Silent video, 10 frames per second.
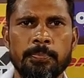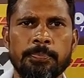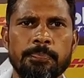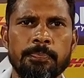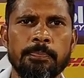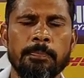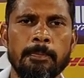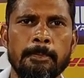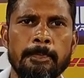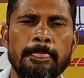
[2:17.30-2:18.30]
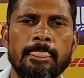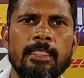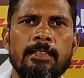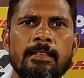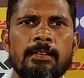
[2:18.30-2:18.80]
Final question: What will be
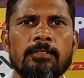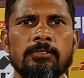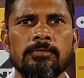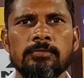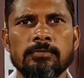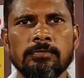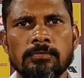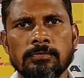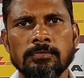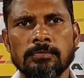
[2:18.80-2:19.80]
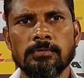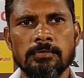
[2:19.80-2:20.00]
the plan in your last game against